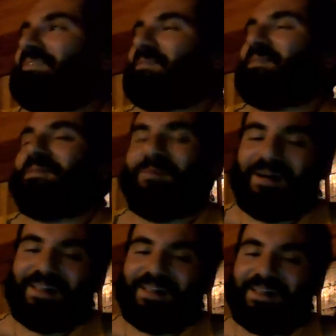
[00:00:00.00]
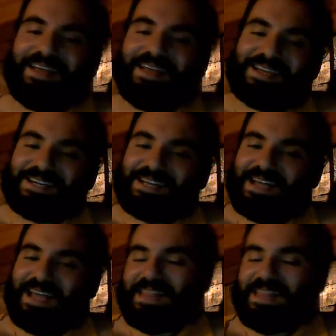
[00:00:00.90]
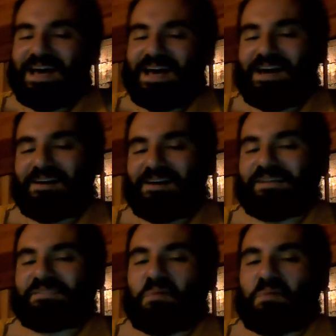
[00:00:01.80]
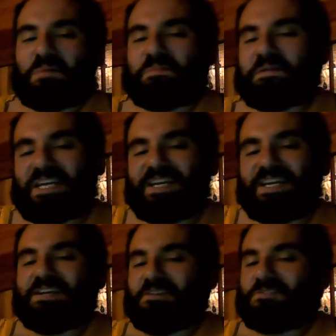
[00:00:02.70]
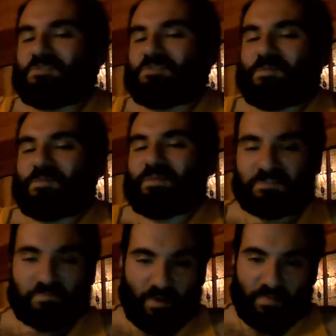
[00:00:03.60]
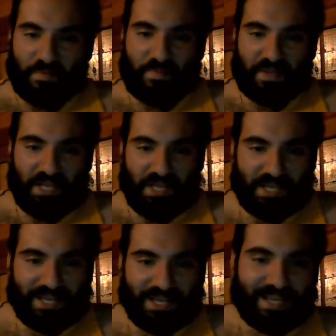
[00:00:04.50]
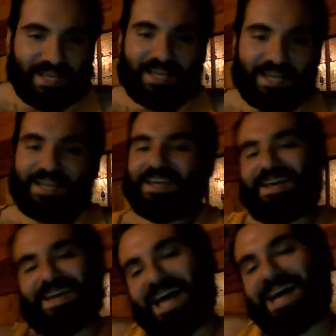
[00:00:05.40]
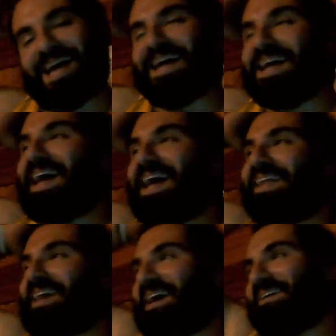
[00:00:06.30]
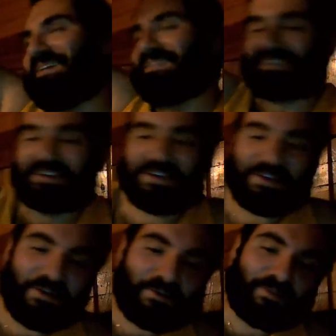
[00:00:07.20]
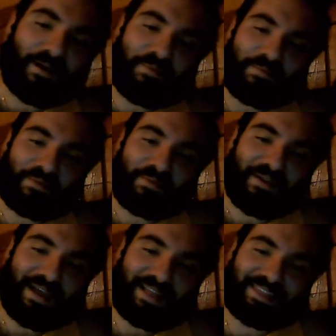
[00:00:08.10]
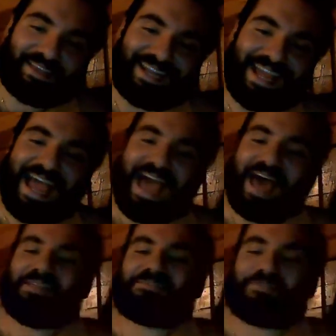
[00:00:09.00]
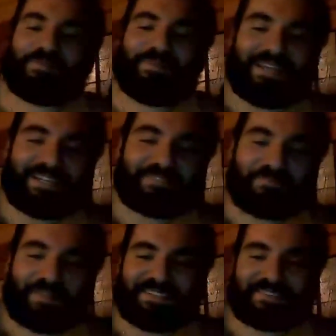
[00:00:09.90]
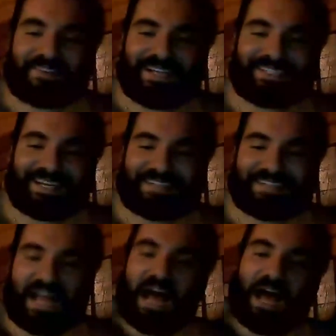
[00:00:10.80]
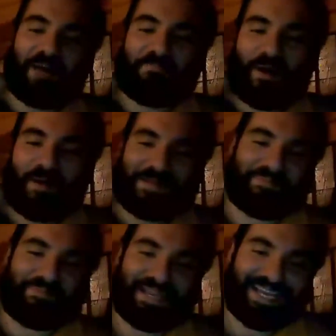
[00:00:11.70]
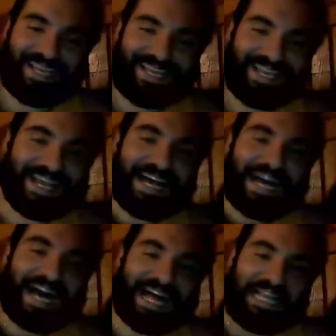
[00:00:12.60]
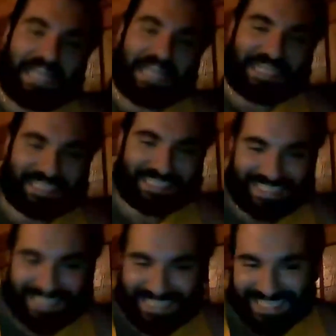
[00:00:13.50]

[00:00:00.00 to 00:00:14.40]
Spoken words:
north of the wall. And the Hound goes, Bobby B. And Tormund goes, Bobby B? And the Hound goes, Robert Baratheon. And then Tormund has laser eyes and he goes, Bobby B! I like it.